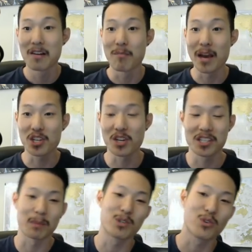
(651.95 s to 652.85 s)
Make sure to
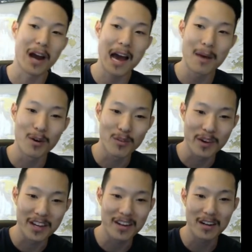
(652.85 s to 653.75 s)
subscribe over
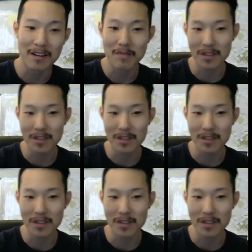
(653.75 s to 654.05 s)
here.